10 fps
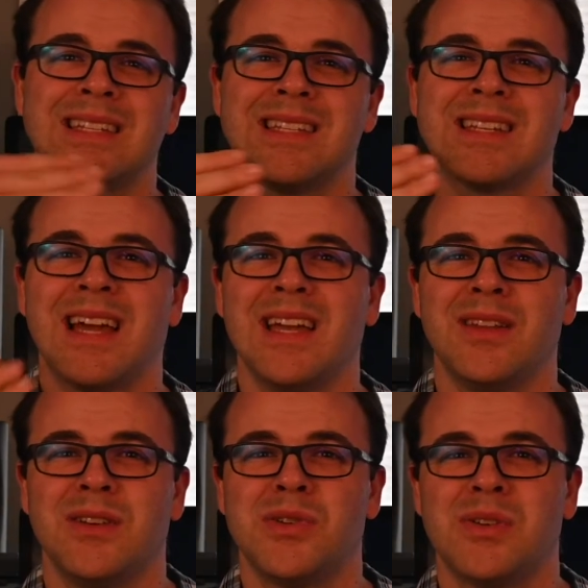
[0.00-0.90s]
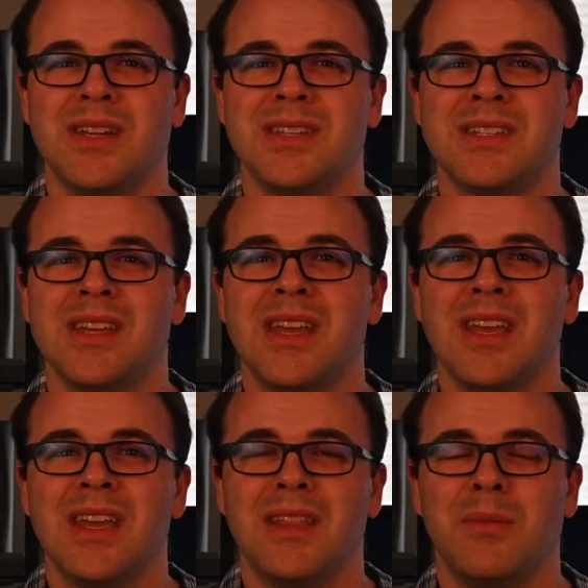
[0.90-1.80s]
the sky and the trees
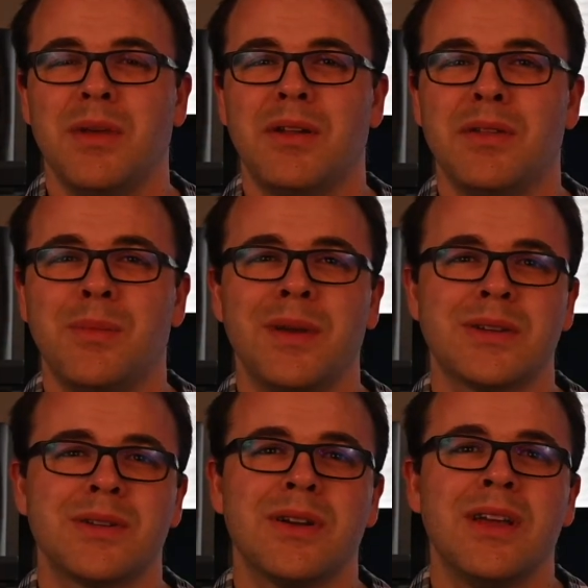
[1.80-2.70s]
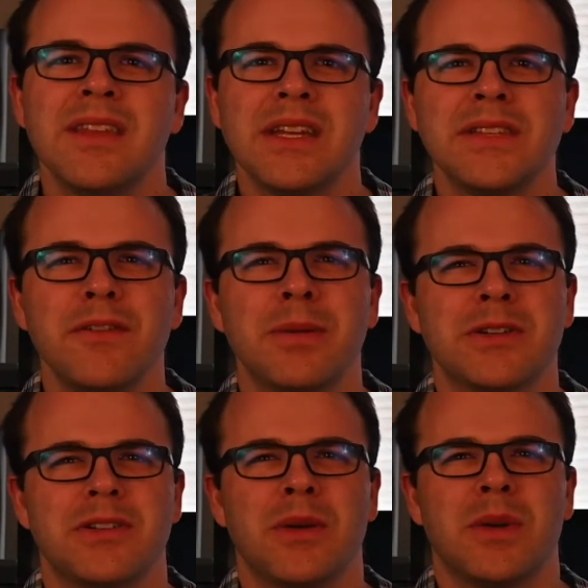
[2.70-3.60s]
in the middle of the picture. The next few
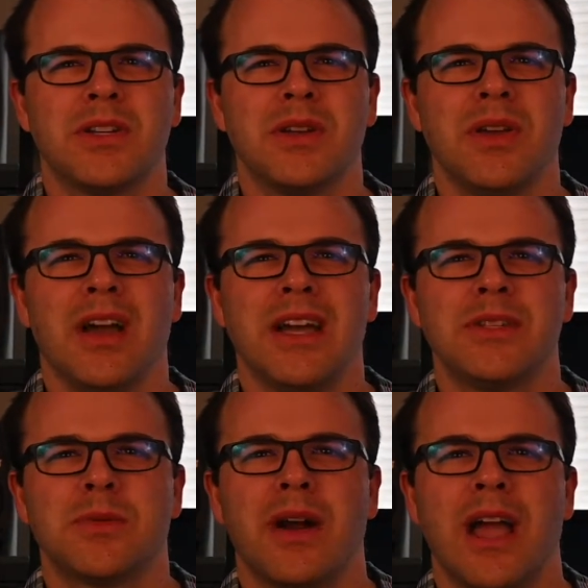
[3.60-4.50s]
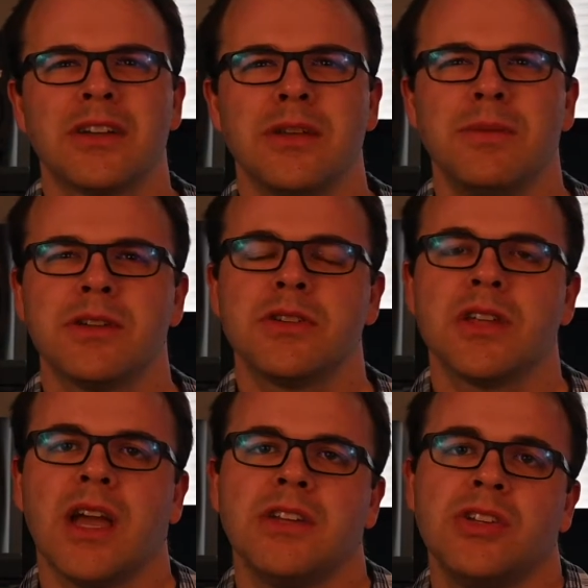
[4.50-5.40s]
pictures I want to show you guys were actually pictures
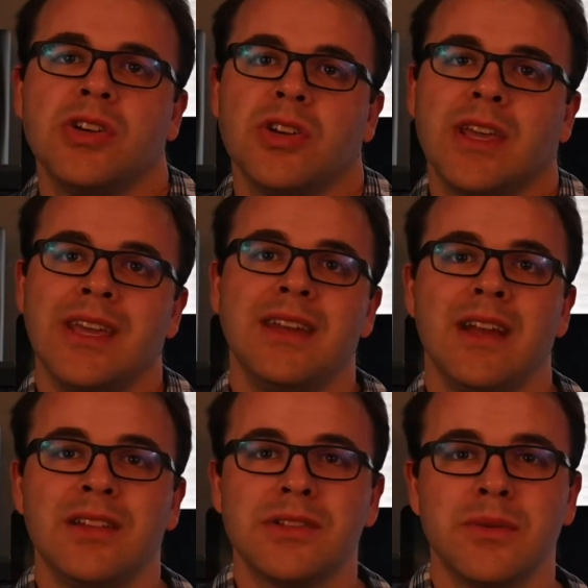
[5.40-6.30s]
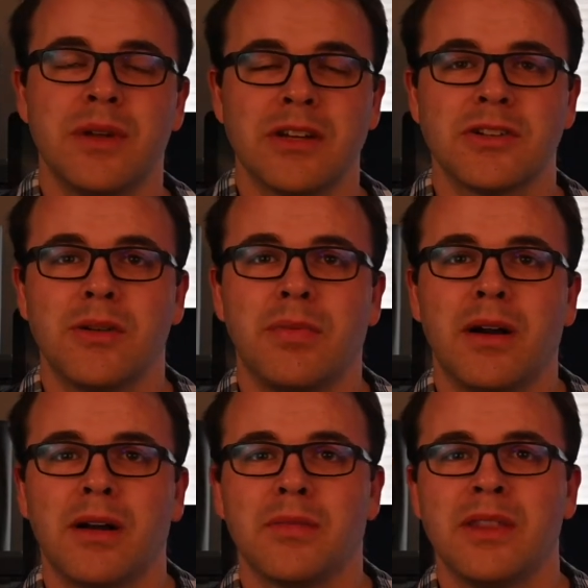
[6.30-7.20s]
I took in Yellowstone National
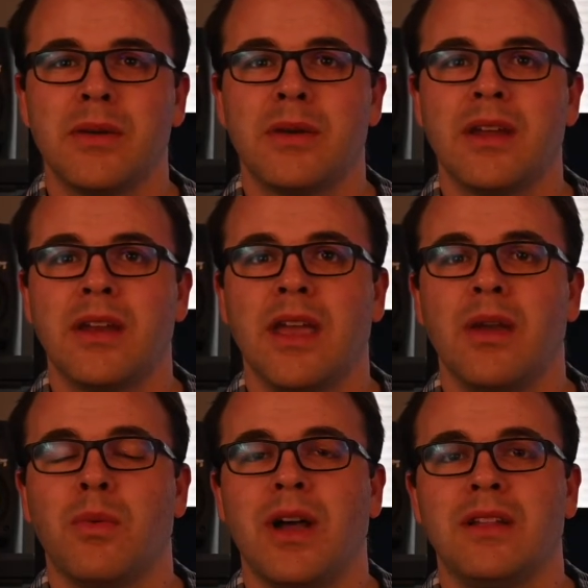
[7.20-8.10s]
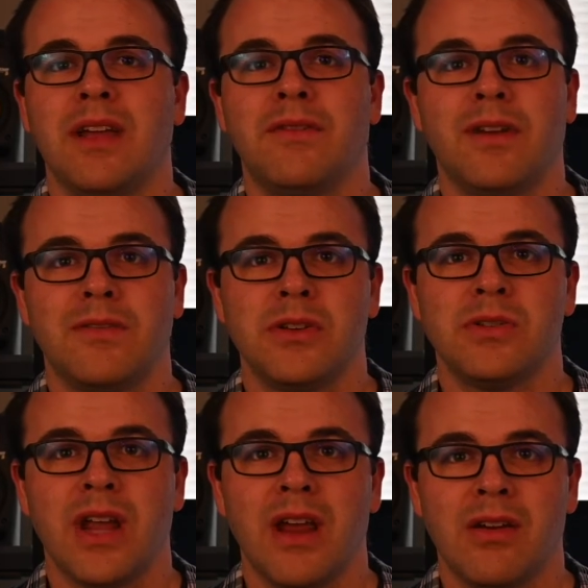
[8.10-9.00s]
Park, but they were in a wildlife
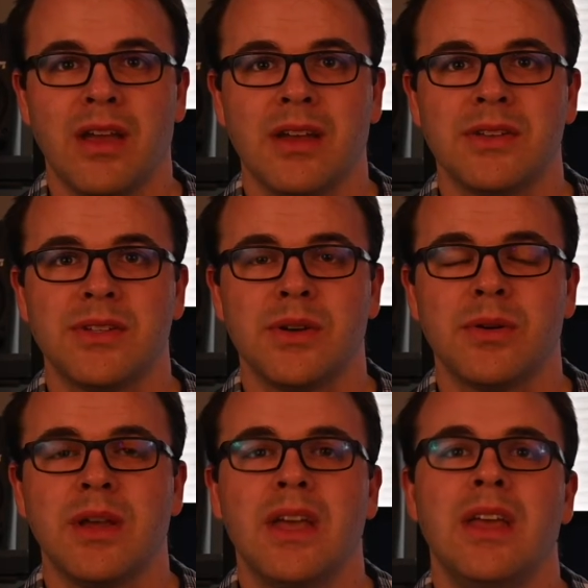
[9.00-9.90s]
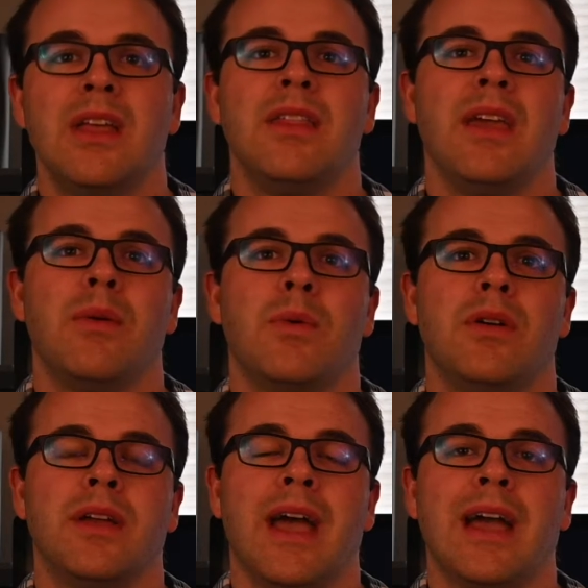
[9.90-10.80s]
refuge area, so they
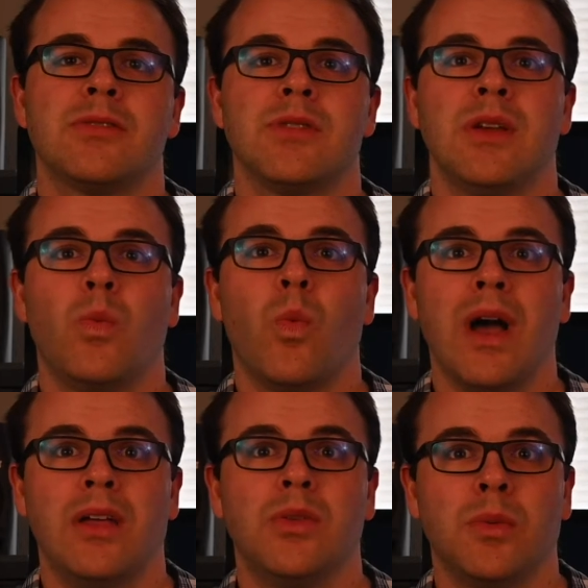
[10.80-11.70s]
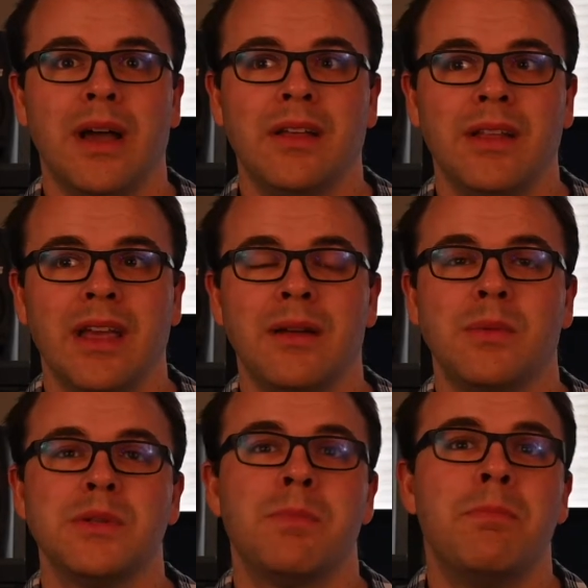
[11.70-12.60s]
weren't actually wild
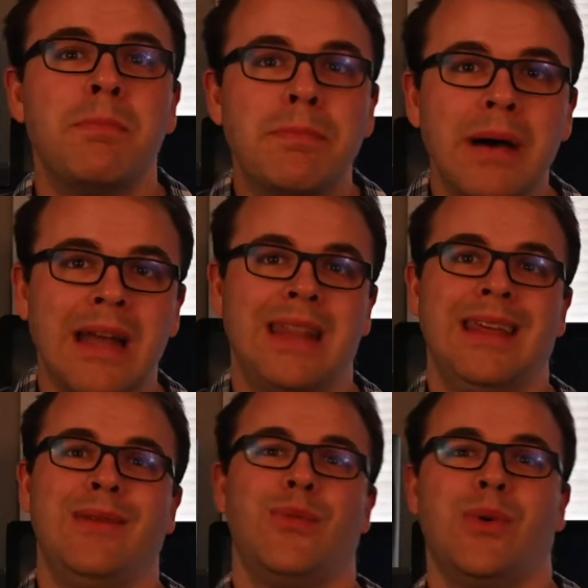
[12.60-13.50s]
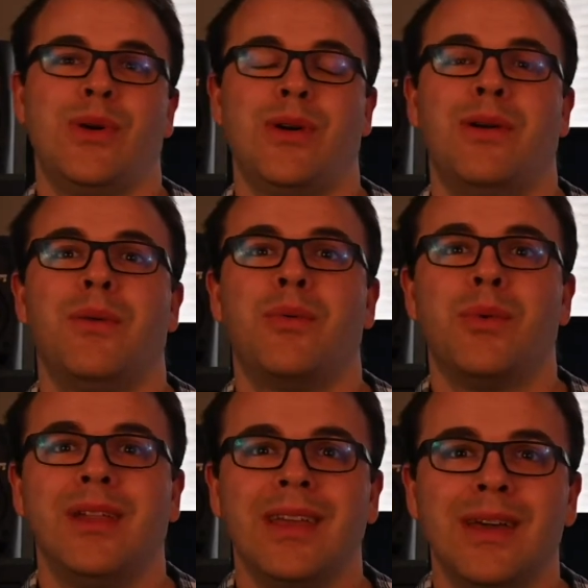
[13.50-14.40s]
animals, but they were
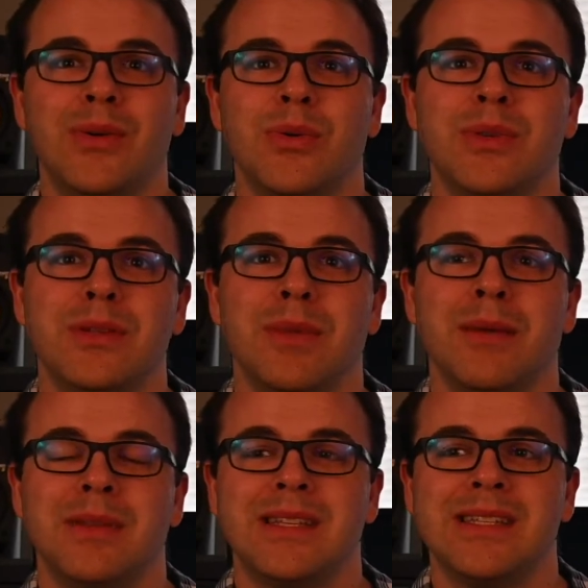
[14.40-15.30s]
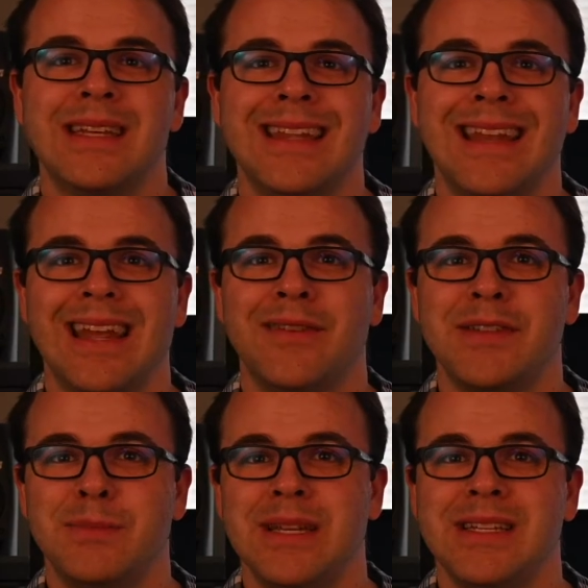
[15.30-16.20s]
really cool to be able to see the native
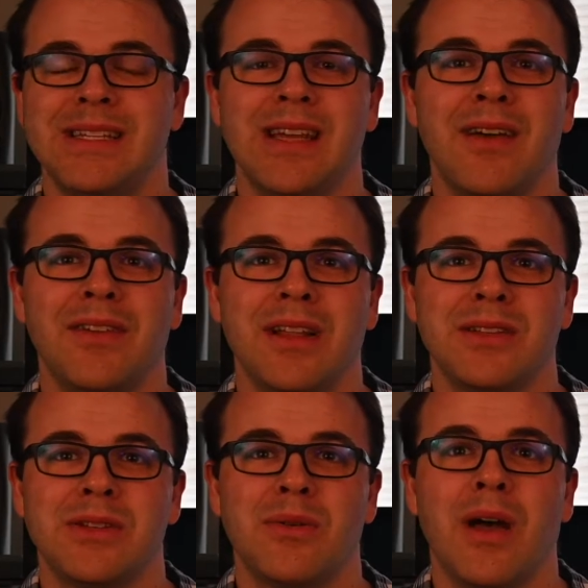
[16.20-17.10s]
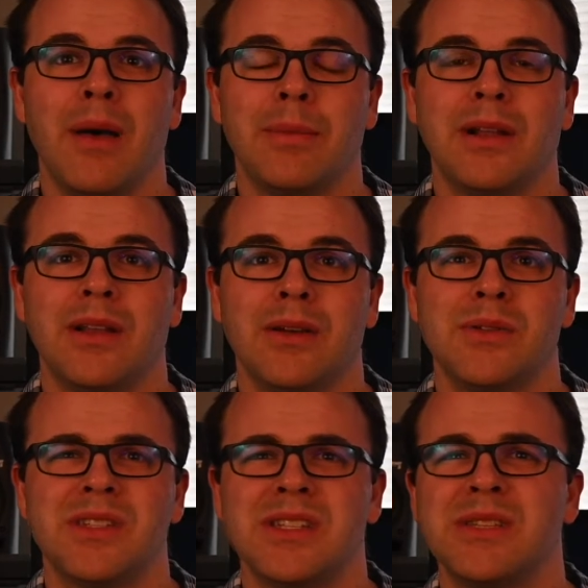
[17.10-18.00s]
species of Yellowstone up
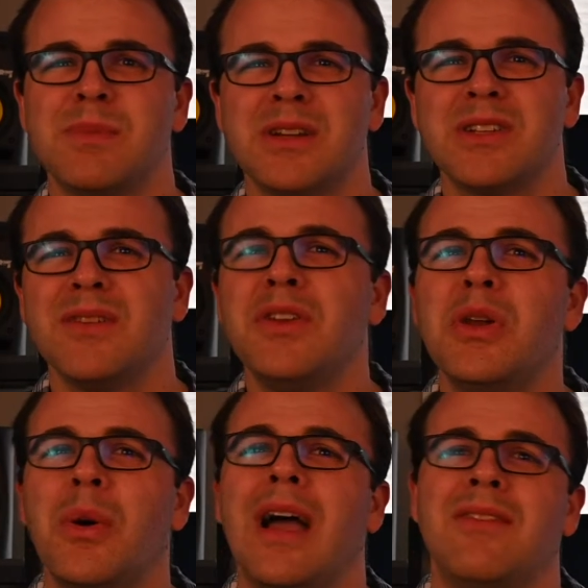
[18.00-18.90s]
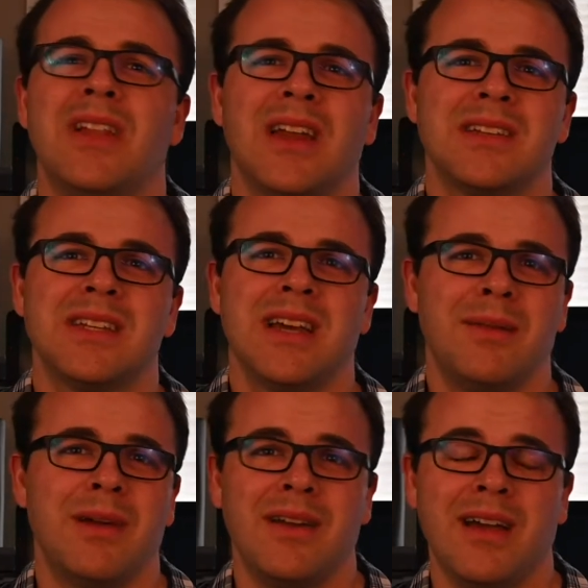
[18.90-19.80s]
close. Especially if you don't have a lot of
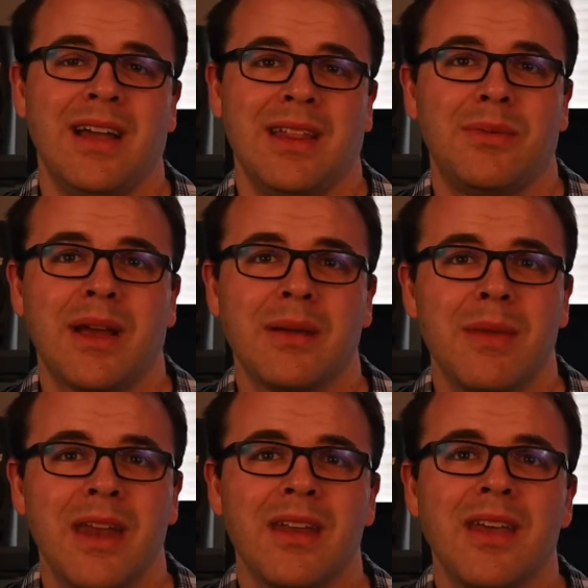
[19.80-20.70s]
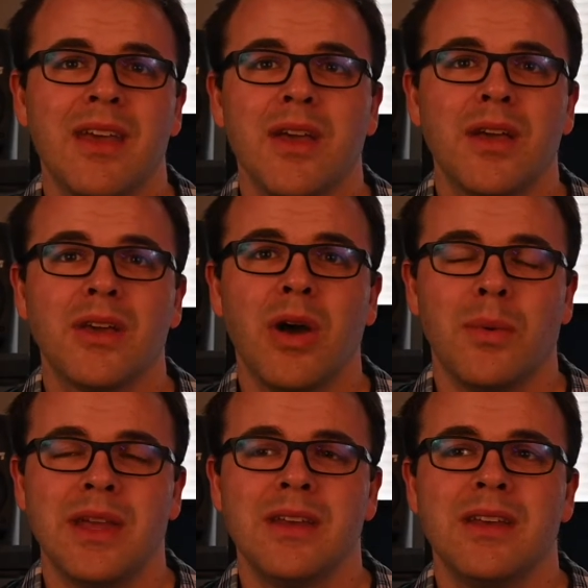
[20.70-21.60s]
time, I'd highly recommend
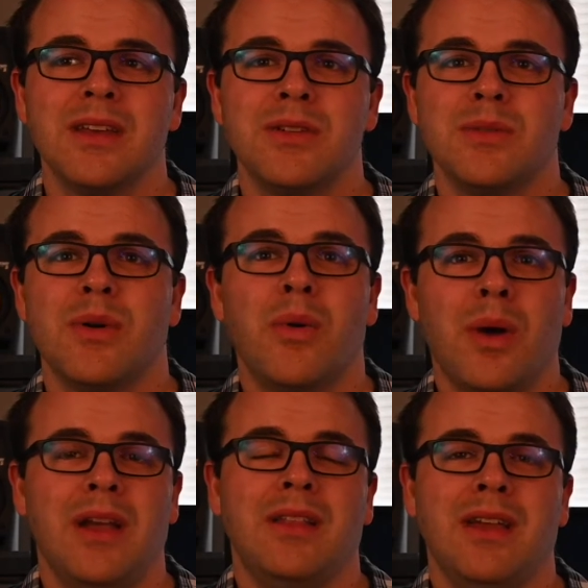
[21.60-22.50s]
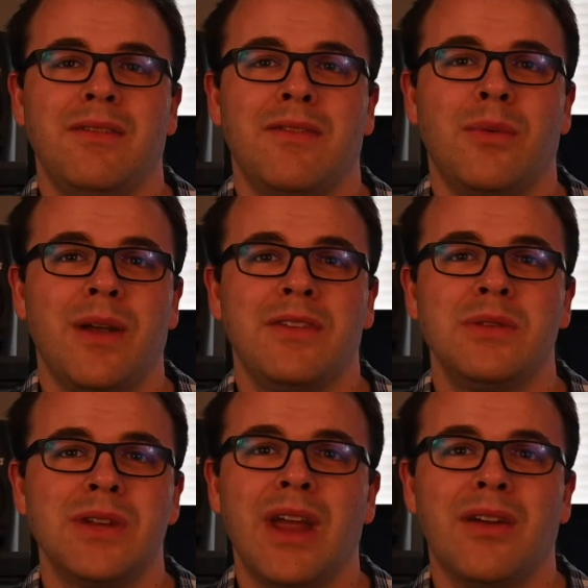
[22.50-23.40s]
going to a wildlife
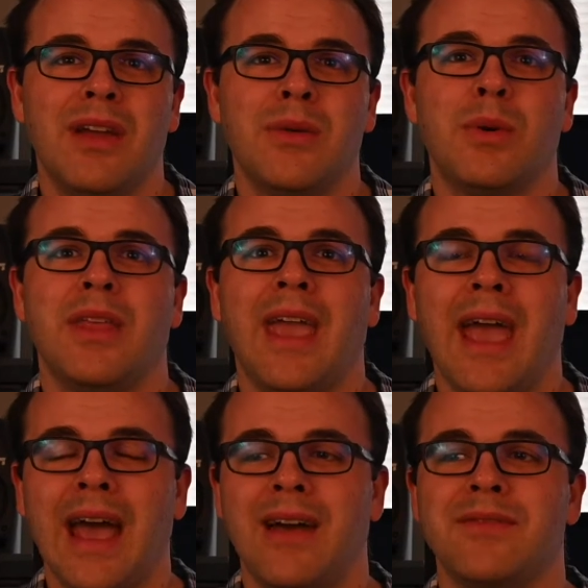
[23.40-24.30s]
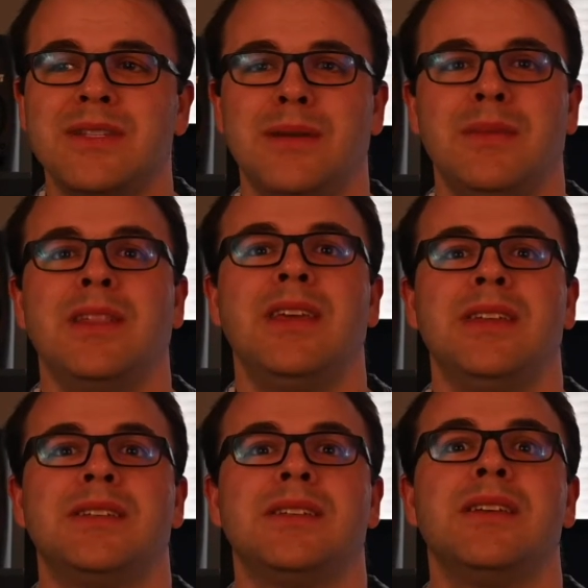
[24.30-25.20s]
refuge area where they have some of
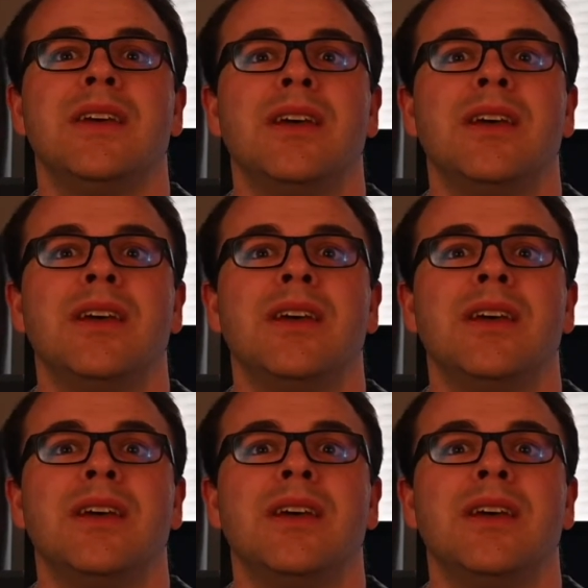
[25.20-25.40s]
these